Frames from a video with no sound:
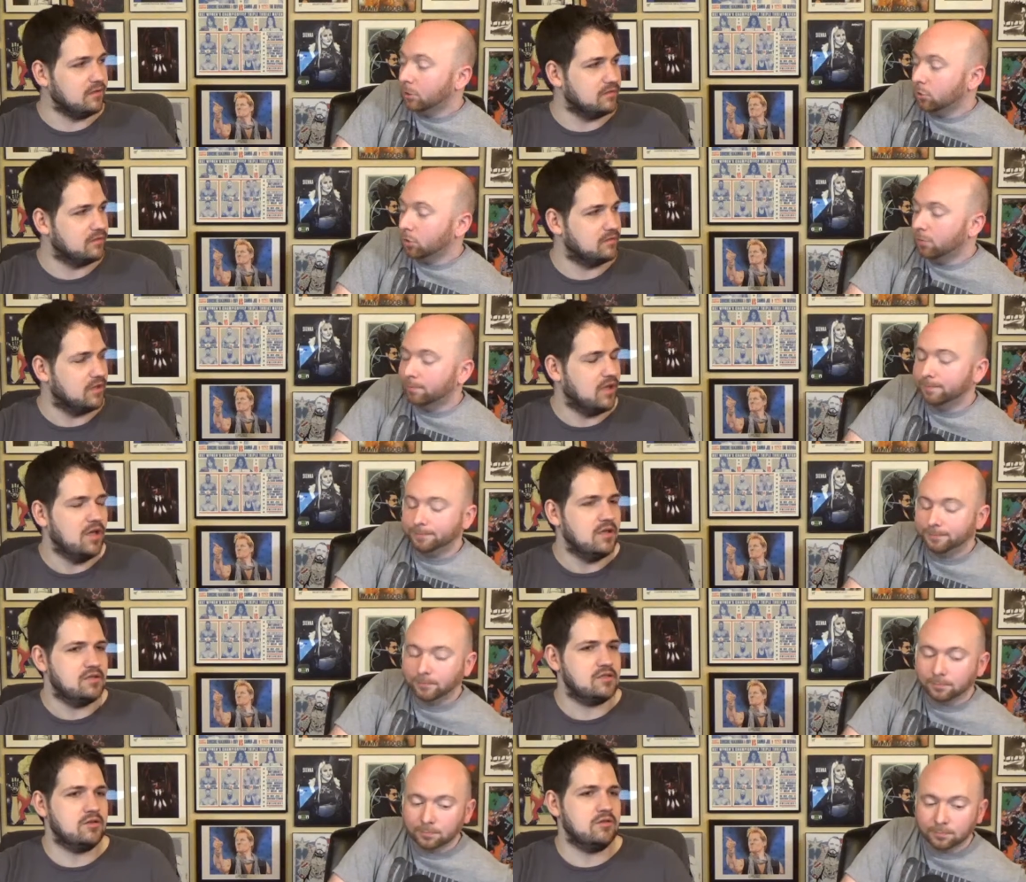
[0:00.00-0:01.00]
Speaker 1: That's true.
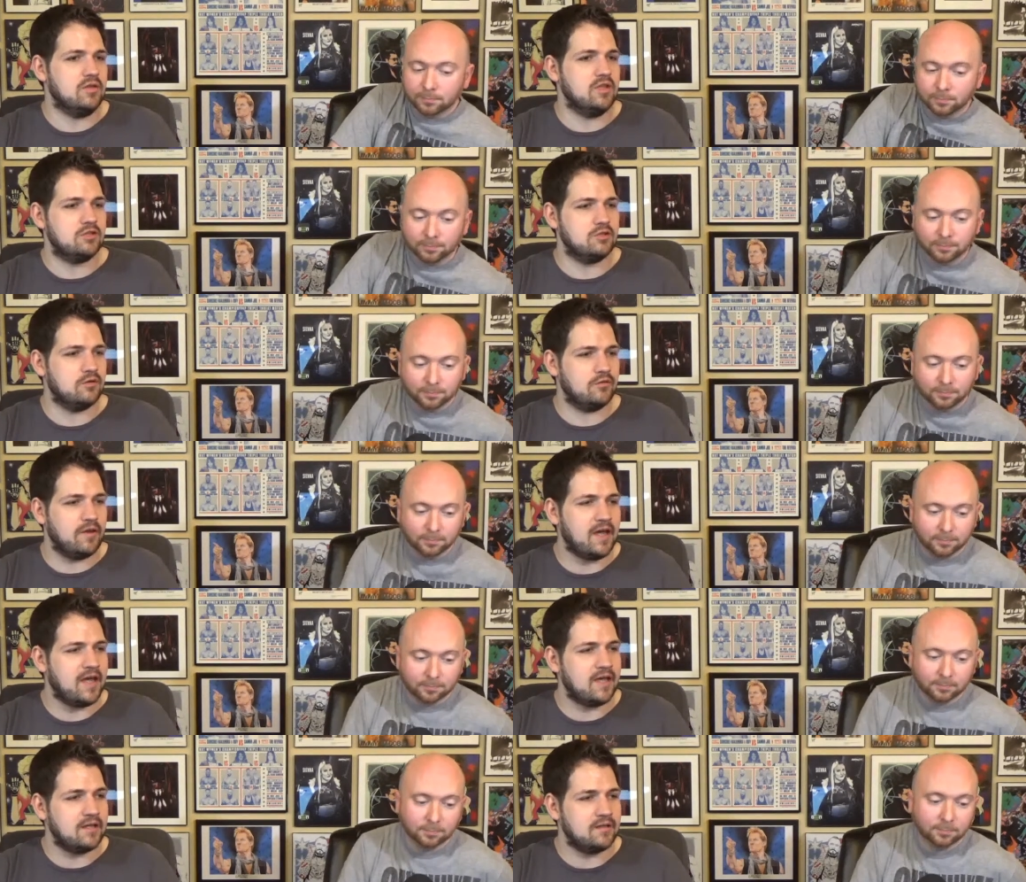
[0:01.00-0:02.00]
So they should have
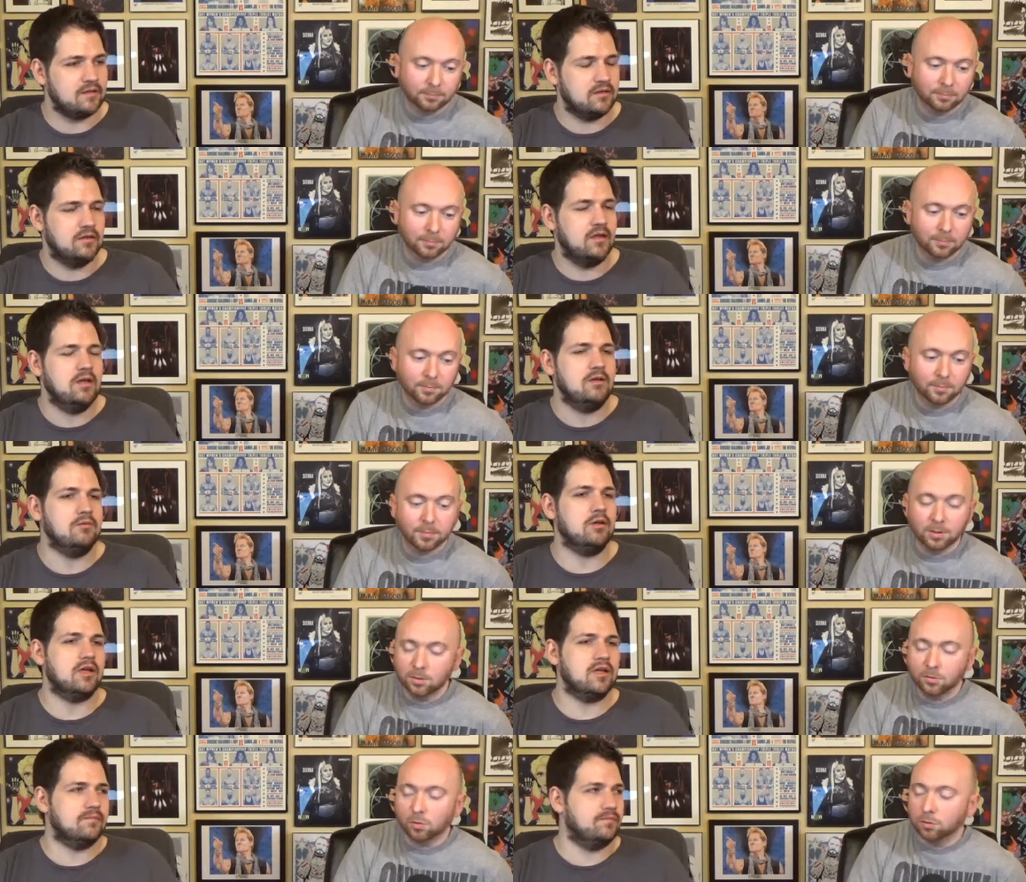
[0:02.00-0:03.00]
had. Well,
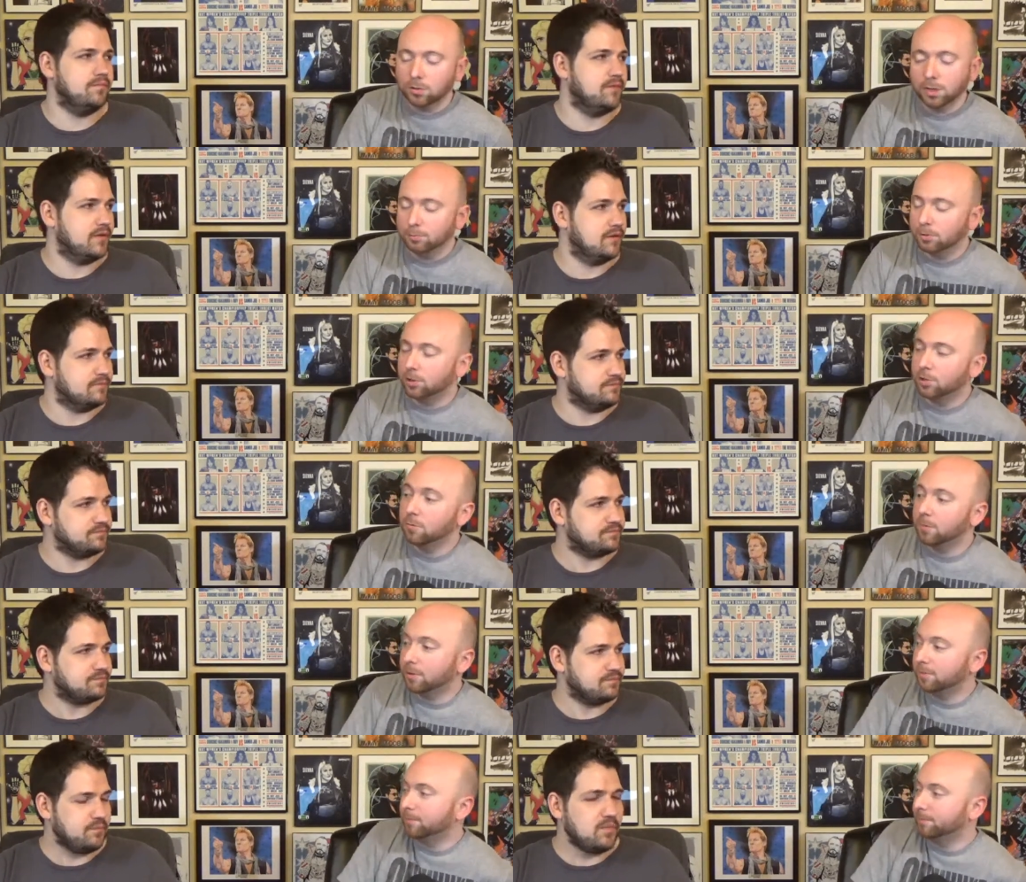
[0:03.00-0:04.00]
this is
Speaker 2: all types of
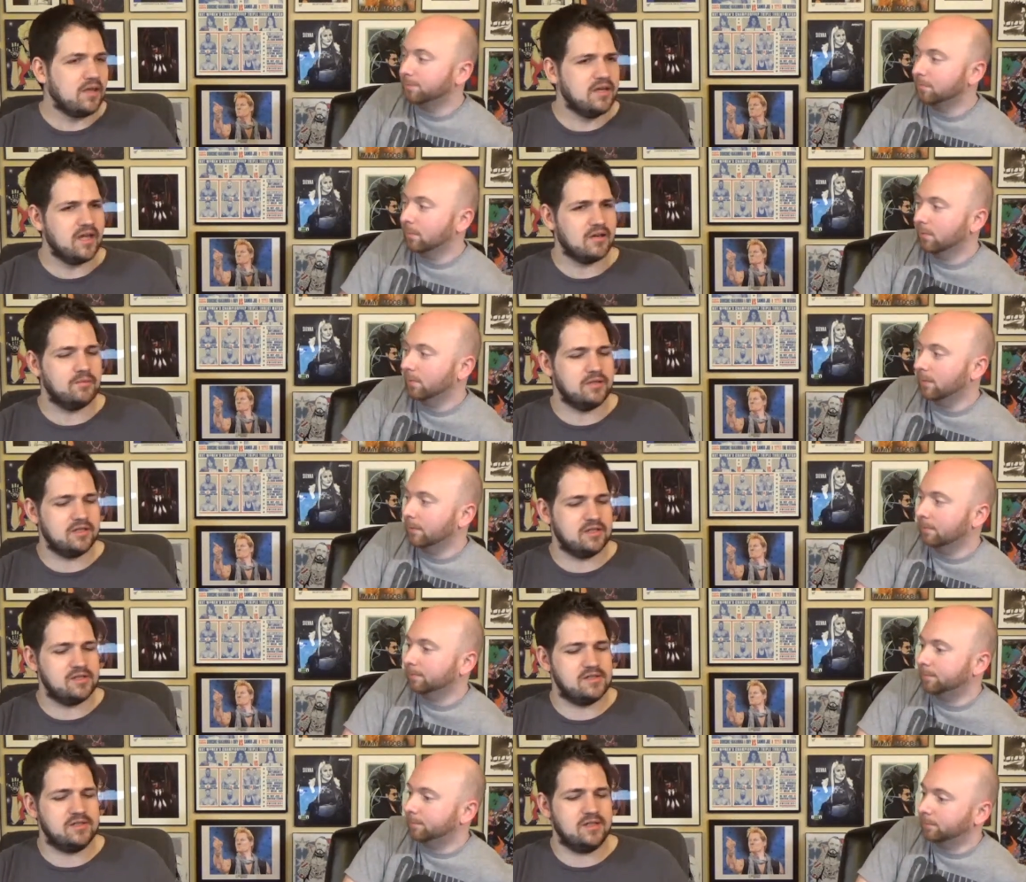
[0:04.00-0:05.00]
stupid.
Speaker 1: Yeah,
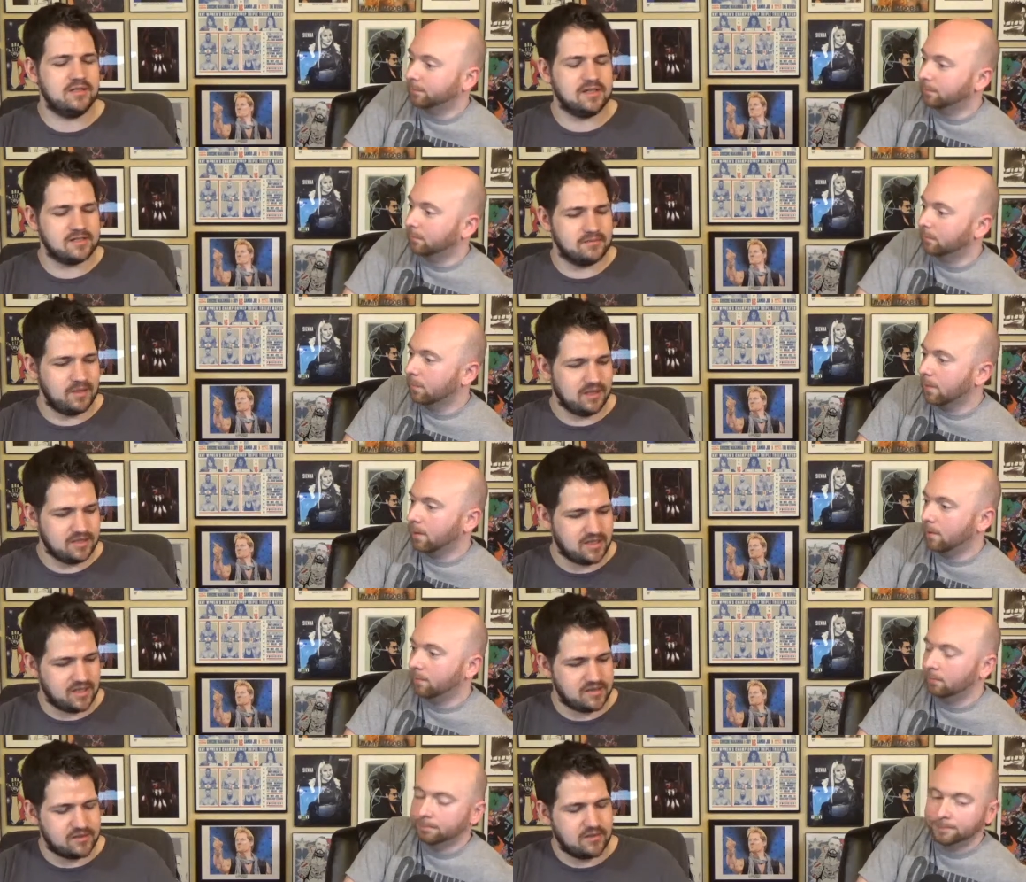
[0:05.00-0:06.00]
because it doesn't make
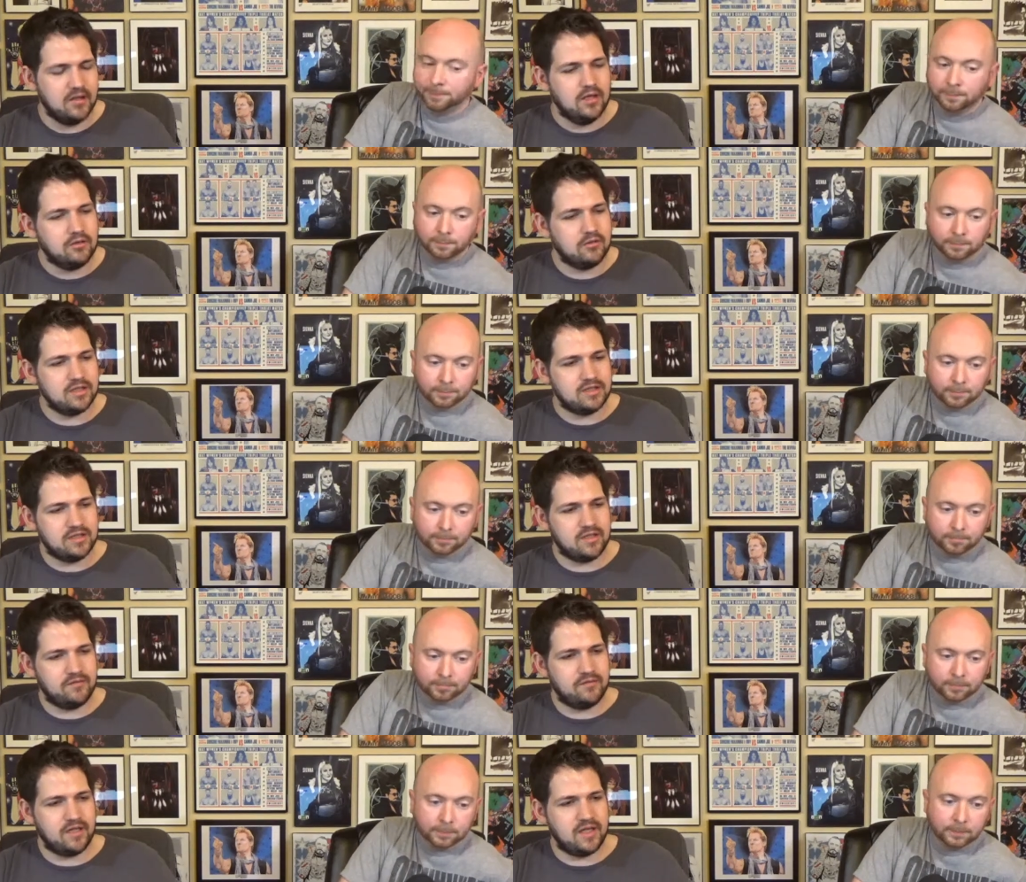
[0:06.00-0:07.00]
sense. Granted,
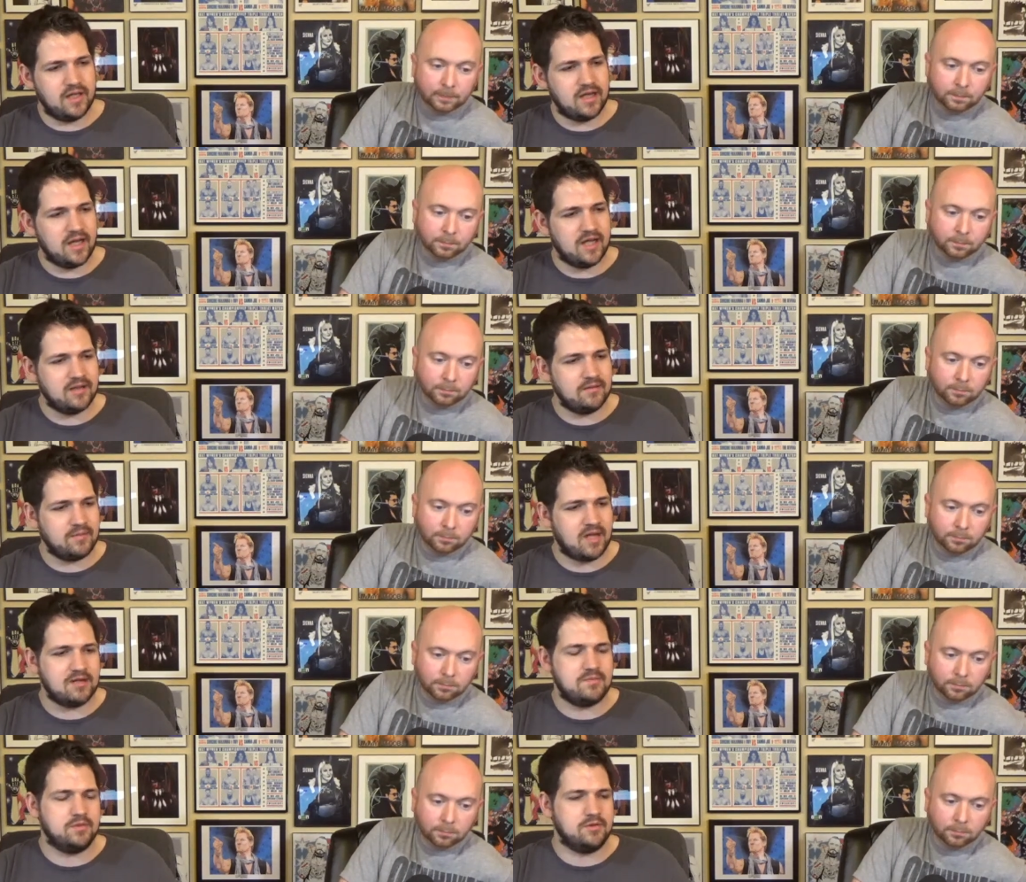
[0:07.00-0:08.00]
if they had had the
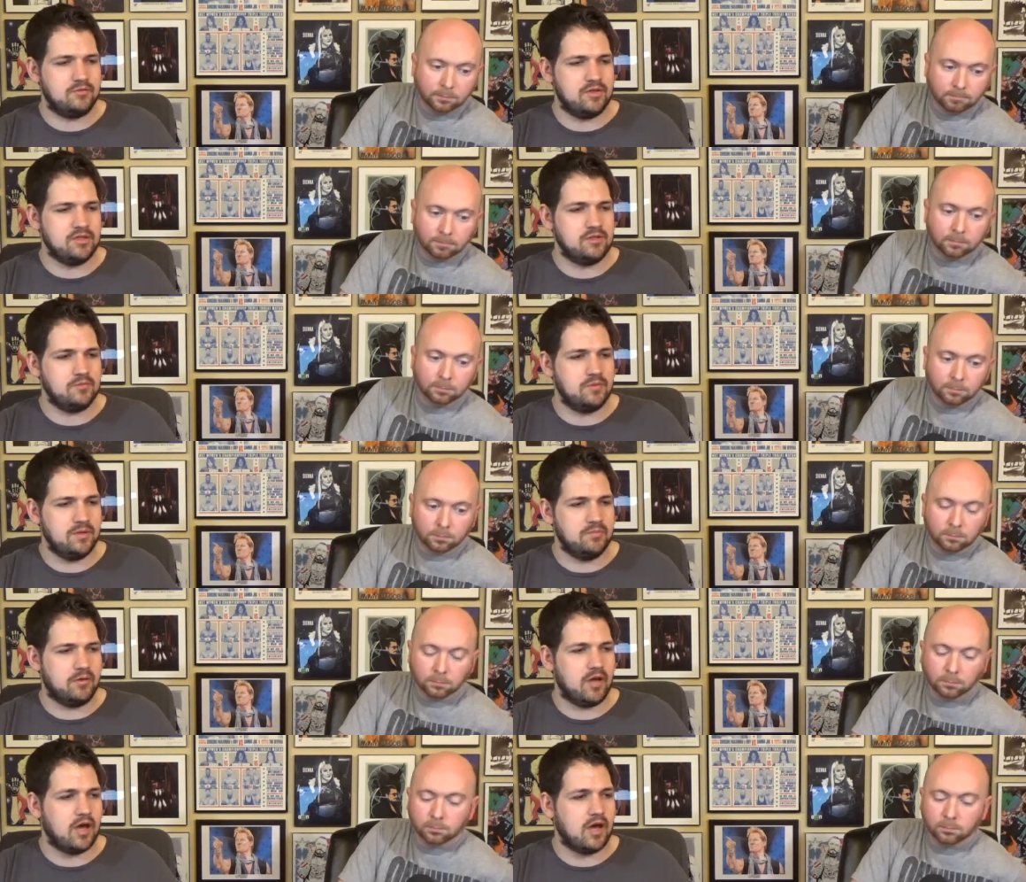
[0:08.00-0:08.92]
match between two people